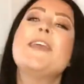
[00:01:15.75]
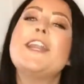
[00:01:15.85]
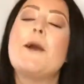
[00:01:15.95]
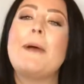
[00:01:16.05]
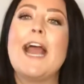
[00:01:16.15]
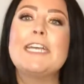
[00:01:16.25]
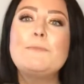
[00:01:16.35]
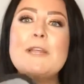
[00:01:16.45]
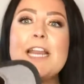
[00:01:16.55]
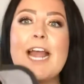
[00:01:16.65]
Now my
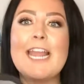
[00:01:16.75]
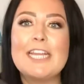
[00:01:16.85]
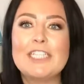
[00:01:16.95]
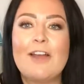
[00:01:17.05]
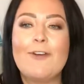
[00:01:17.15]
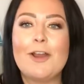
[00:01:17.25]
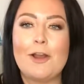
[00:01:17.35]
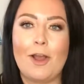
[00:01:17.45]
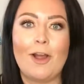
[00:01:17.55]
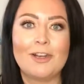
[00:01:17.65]
husband and I each have one on
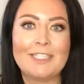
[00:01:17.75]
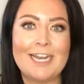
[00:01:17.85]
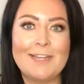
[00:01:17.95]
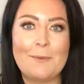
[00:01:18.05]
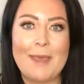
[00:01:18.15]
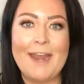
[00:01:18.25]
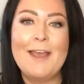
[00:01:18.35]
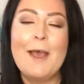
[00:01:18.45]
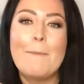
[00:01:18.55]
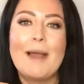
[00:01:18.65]
our side of the bed.
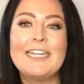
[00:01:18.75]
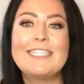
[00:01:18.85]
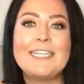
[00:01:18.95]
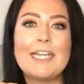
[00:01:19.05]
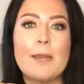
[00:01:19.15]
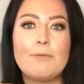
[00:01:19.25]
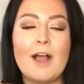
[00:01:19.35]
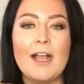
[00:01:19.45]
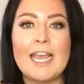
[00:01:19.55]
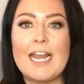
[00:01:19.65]
Mine says
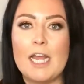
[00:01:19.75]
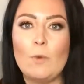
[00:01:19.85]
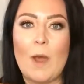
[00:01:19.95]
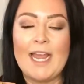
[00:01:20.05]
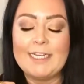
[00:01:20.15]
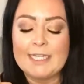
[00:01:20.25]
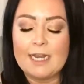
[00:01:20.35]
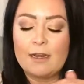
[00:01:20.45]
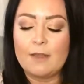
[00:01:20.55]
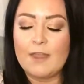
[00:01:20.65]
unplug and unwind.
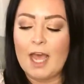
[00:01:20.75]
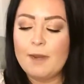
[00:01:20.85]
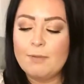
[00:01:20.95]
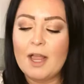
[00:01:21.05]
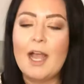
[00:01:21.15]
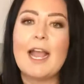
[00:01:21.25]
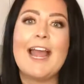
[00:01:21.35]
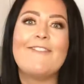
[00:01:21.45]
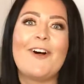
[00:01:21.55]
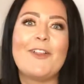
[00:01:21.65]
And on the unplug, I
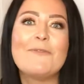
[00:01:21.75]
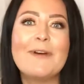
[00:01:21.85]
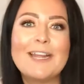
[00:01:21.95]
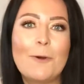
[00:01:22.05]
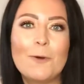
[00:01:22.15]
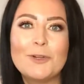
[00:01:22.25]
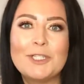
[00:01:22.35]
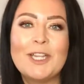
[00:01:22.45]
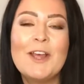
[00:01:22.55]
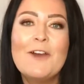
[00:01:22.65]
have all of my
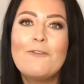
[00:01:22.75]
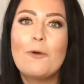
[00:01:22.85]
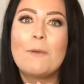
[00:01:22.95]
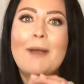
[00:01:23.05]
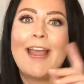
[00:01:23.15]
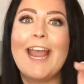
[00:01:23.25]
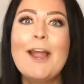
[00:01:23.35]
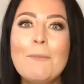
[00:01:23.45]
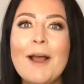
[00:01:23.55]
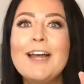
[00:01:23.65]
cords for my
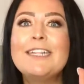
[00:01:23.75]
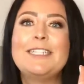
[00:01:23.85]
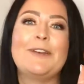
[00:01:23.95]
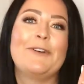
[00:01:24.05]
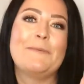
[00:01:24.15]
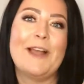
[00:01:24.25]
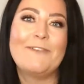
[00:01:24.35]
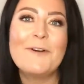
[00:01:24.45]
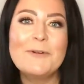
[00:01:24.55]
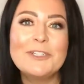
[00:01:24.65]
AirPods, for my
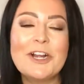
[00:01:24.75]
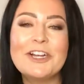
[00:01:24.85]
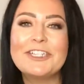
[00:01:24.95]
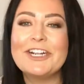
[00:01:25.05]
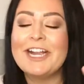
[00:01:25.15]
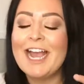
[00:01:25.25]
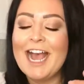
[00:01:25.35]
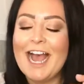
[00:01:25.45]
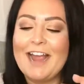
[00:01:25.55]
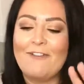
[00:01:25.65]
phone charger.
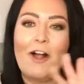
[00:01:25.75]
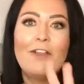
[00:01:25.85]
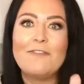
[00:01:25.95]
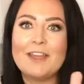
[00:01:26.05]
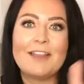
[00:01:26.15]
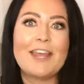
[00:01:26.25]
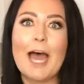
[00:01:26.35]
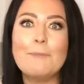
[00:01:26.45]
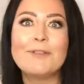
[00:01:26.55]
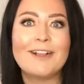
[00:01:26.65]
I have all of the, the
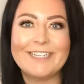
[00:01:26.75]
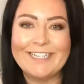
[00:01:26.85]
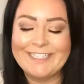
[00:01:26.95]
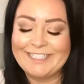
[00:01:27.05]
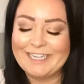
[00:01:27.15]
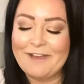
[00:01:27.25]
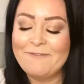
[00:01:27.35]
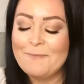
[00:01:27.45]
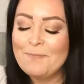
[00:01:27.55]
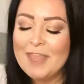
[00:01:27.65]
unplugging stuff.
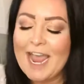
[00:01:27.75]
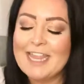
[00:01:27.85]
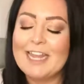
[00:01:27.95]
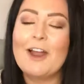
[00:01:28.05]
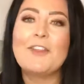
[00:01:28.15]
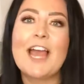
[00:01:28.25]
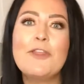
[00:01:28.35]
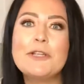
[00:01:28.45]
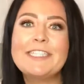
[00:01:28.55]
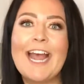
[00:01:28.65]
And then on the
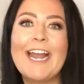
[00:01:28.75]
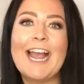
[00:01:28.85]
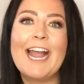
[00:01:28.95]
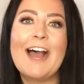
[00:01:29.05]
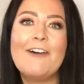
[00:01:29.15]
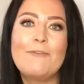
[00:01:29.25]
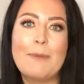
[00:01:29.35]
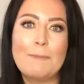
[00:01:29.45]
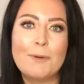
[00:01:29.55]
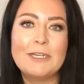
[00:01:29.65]
other side, I have
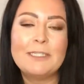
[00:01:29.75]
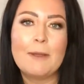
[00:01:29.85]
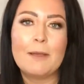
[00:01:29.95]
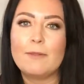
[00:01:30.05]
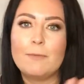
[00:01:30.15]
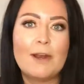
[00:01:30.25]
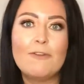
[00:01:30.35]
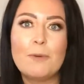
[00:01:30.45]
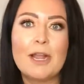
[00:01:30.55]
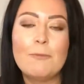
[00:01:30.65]
my books and my, whatever
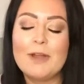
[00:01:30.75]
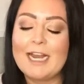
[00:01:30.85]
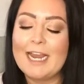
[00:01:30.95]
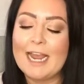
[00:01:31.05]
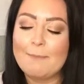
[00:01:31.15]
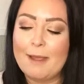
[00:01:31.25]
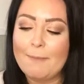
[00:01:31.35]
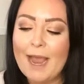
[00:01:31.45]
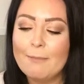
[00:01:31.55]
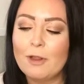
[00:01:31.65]
book I'm reading and my
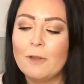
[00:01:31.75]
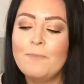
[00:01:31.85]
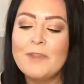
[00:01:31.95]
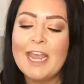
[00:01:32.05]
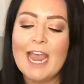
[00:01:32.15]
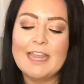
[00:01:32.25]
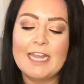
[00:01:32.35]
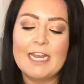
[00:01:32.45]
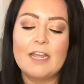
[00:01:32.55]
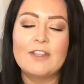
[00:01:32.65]
Bible. And
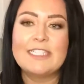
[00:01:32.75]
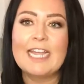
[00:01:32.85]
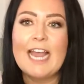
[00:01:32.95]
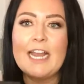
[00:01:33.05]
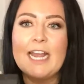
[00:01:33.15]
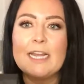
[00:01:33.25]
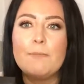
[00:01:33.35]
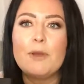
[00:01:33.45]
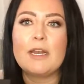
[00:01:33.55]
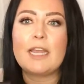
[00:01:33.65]
then on the side, I can
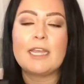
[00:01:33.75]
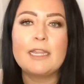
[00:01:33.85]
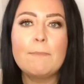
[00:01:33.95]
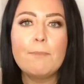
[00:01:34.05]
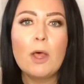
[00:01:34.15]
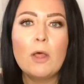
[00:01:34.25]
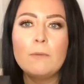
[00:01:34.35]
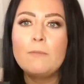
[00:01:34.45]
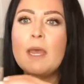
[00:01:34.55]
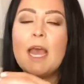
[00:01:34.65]
put like lip
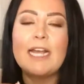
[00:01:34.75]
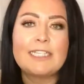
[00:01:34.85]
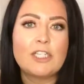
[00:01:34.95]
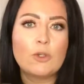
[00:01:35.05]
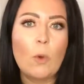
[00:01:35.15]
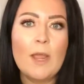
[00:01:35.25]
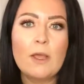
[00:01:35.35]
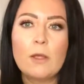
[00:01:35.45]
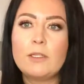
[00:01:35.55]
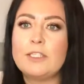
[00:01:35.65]
balm, essential
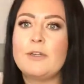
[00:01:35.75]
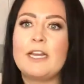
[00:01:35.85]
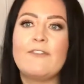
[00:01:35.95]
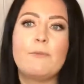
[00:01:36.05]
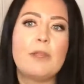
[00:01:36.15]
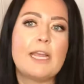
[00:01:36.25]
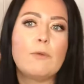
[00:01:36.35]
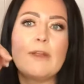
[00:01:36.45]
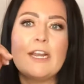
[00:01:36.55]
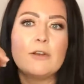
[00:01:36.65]
oils. You can even put like
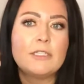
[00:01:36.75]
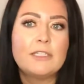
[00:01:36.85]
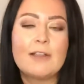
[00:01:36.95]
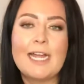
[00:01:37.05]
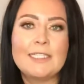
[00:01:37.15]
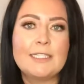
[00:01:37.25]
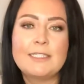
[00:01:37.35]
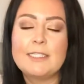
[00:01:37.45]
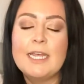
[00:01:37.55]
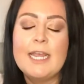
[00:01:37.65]
readers,
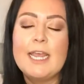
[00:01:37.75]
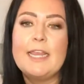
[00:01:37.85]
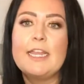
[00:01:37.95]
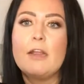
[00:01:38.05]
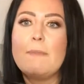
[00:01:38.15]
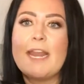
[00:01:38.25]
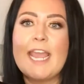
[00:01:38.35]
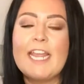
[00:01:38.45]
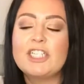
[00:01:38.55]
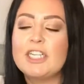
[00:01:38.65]
glasses in there,
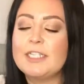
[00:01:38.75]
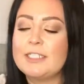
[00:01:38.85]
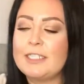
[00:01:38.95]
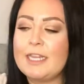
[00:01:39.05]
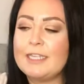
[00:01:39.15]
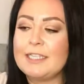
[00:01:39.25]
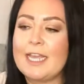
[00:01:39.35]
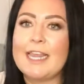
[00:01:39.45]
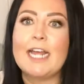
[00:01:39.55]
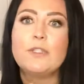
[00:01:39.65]
medications, things
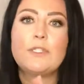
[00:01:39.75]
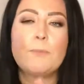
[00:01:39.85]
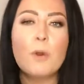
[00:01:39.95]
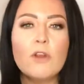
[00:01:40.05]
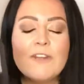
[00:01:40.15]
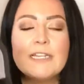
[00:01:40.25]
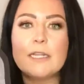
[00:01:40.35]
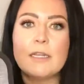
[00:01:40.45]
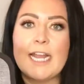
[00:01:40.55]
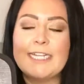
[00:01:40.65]
like that. So it's a perfect
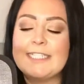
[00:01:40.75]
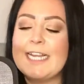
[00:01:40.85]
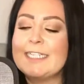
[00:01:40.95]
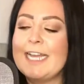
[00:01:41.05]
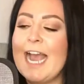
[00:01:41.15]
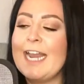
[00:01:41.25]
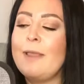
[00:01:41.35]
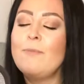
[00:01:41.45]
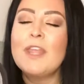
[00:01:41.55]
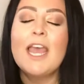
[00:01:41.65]
little nightstand
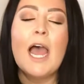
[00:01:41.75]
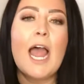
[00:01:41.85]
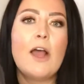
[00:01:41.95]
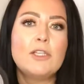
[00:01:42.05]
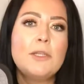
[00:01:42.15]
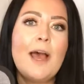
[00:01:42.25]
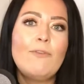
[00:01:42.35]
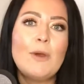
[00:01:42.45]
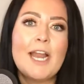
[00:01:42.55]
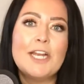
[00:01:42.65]
caddy. I also have
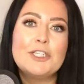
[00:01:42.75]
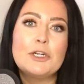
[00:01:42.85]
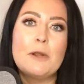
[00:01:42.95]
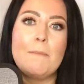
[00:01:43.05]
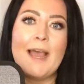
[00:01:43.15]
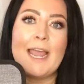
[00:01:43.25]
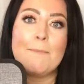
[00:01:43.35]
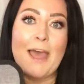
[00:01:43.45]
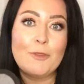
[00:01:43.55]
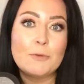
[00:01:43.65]
one under my
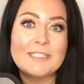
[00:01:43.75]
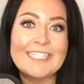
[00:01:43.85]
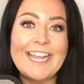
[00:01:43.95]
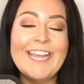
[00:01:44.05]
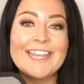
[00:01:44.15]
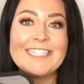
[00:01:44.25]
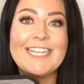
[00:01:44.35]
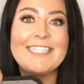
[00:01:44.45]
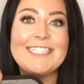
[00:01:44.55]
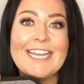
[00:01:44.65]
bathroom sink that
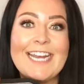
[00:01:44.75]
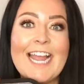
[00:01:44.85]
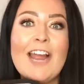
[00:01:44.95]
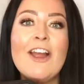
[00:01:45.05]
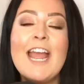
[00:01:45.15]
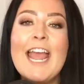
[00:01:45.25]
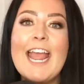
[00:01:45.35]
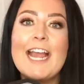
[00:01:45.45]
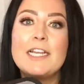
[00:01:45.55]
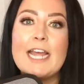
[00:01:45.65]
says skincare.
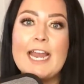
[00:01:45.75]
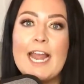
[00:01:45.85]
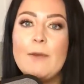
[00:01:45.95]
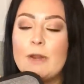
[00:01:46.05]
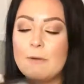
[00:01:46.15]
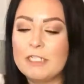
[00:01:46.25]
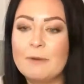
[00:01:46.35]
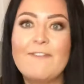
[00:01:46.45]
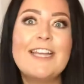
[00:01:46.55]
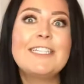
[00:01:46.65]
And at night when I wash my
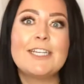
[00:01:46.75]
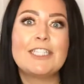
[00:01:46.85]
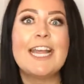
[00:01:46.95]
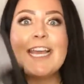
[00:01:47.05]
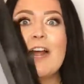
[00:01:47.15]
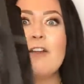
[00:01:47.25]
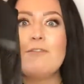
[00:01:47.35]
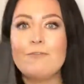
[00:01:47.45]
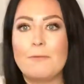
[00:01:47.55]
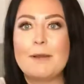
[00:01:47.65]
face, I just take it
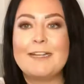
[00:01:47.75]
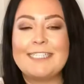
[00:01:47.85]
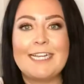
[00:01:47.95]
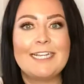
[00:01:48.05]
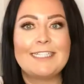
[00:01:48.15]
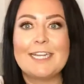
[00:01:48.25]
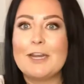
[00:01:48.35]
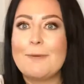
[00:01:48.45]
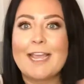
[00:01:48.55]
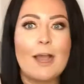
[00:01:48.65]
out from under my sink, stick it
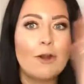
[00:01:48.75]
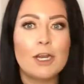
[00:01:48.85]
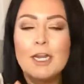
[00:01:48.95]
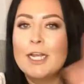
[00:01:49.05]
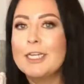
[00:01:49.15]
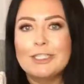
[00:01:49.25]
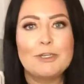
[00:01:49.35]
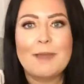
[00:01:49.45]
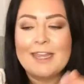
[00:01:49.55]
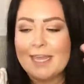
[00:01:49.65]
on my counter, do
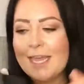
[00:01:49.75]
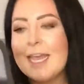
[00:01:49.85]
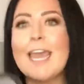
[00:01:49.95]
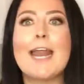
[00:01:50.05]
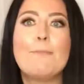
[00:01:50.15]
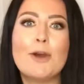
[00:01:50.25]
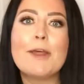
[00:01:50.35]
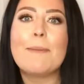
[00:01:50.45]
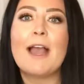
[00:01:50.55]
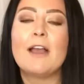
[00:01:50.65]
my thing, and I put
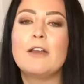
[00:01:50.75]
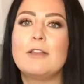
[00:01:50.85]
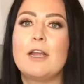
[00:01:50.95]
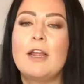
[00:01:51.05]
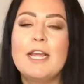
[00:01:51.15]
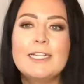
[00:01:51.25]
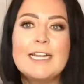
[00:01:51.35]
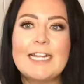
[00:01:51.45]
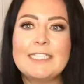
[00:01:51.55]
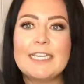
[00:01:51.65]
it back under there.
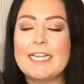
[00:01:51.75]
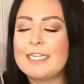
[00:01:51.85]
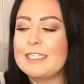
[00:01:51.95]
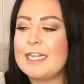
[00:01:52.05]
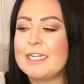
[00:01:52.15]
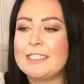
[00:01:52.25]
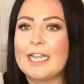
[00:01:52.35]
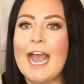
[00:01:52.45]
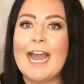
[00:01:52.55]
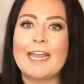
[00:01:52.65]
Nice and easy that it's a
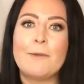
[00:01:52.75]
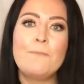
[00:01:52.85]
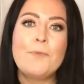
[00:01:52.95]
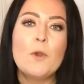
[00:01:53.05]
caddy.